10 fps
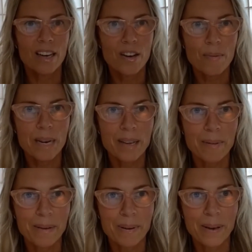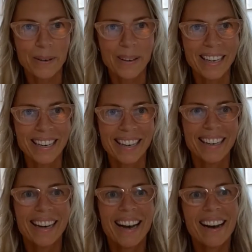Not many people.
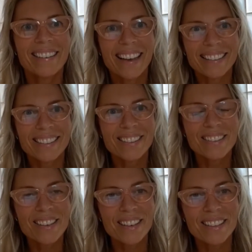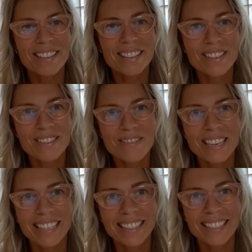Okay, so the
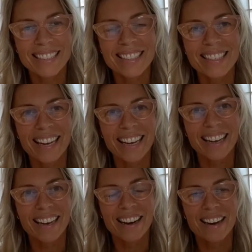realistic,